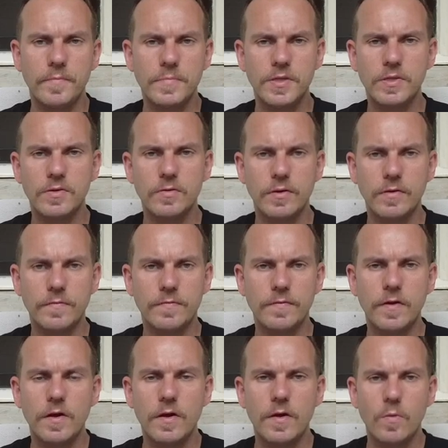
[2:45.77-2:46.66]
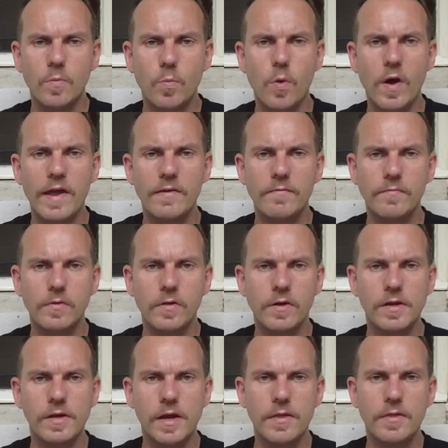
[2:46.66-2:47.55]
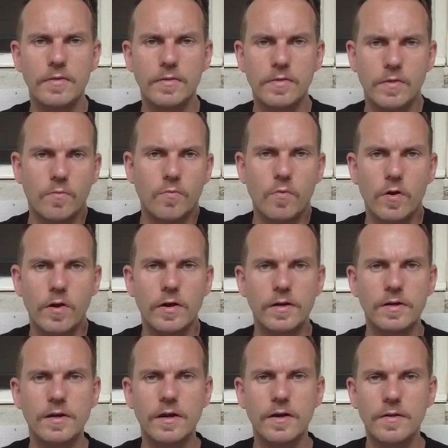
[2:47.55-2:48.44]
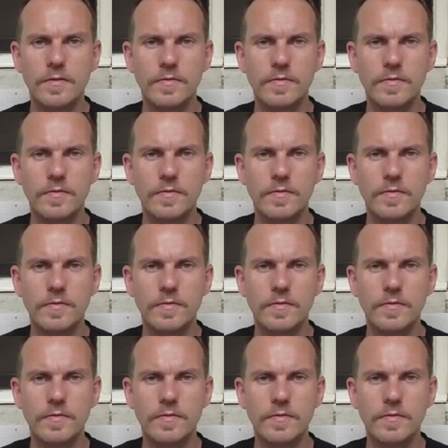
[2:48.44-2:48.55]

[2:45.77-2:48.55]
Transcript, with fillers: sort of way of looking at the work.